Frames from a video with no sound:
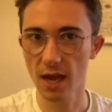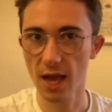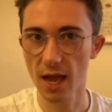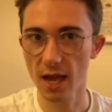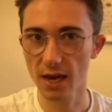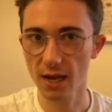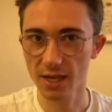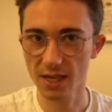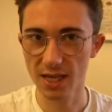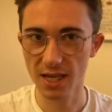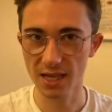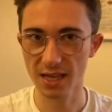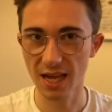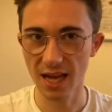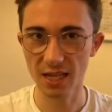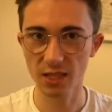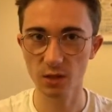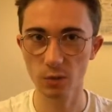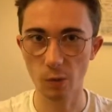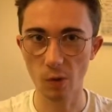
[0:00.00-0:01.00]
and I think
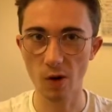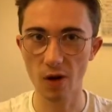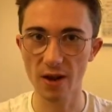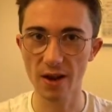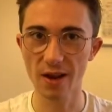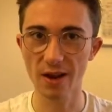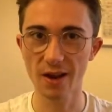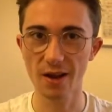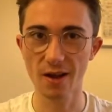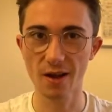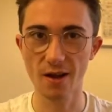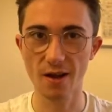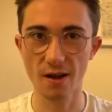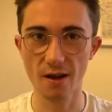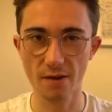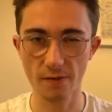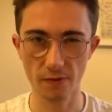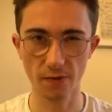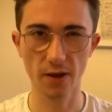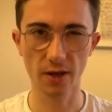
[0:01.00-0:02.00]
that's why
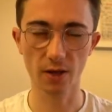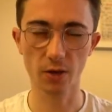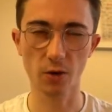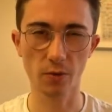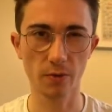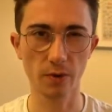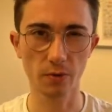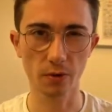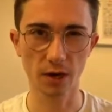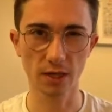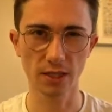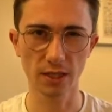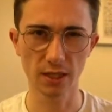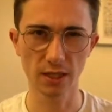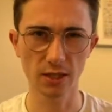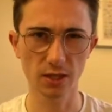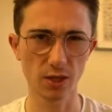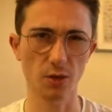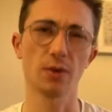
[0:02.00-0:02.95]
I find copywriting so